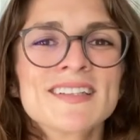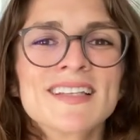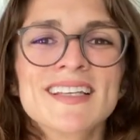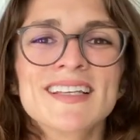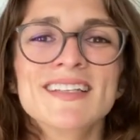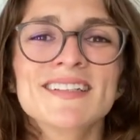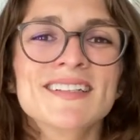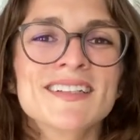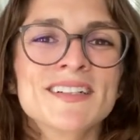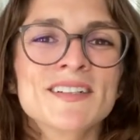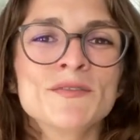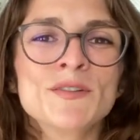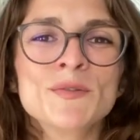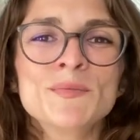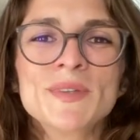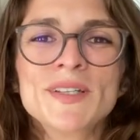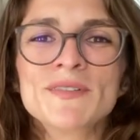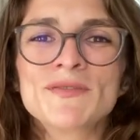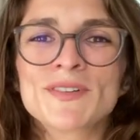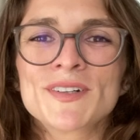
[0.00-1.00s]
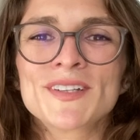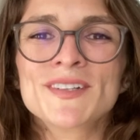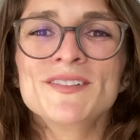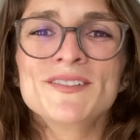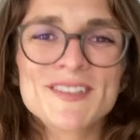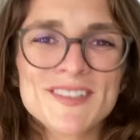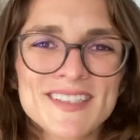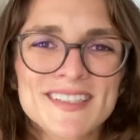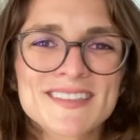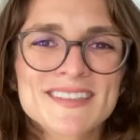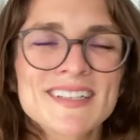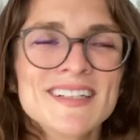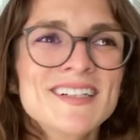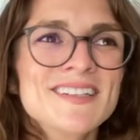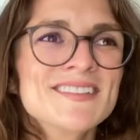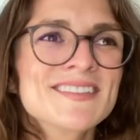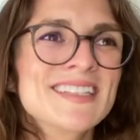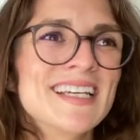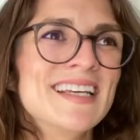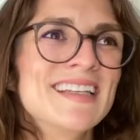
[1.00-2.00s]
the easier it will be for you to
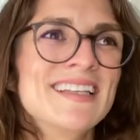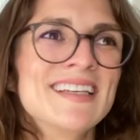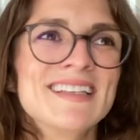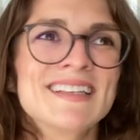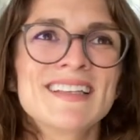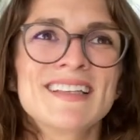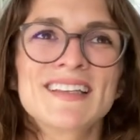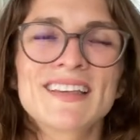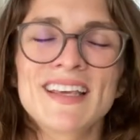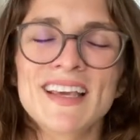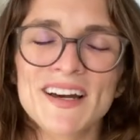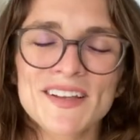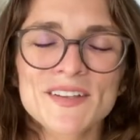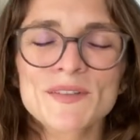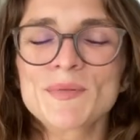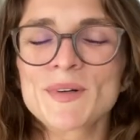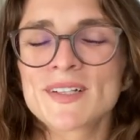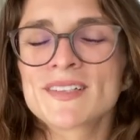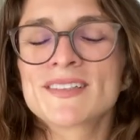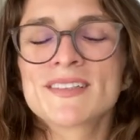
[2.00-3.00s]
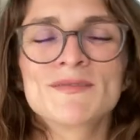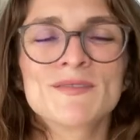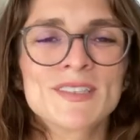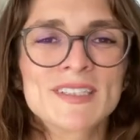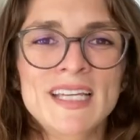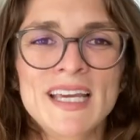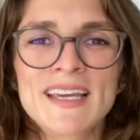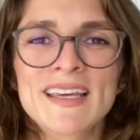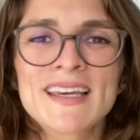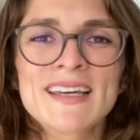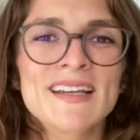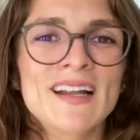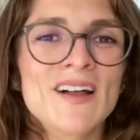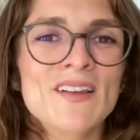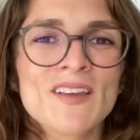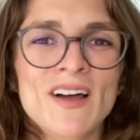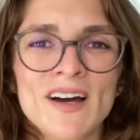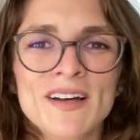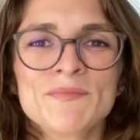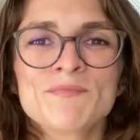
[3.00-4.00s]
disclose, and then the other person will take it a
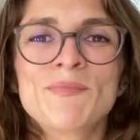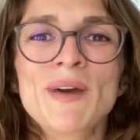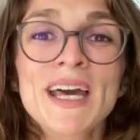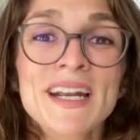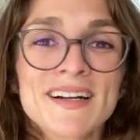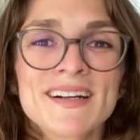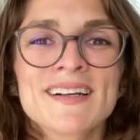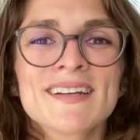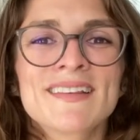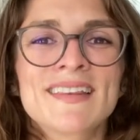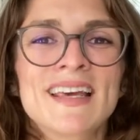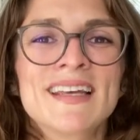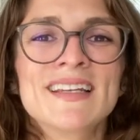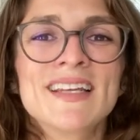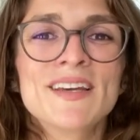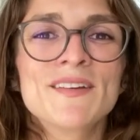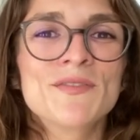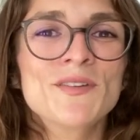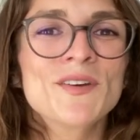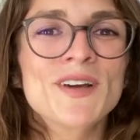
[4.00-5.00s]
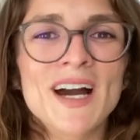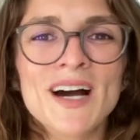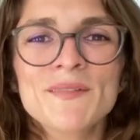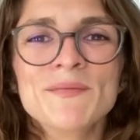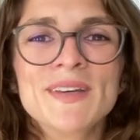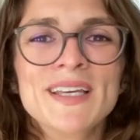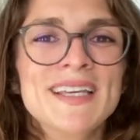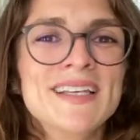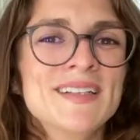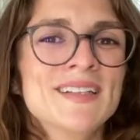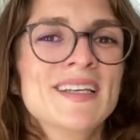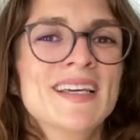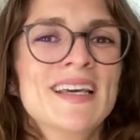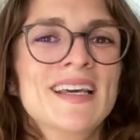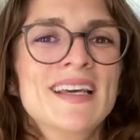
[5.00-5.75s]
lot better than if you come in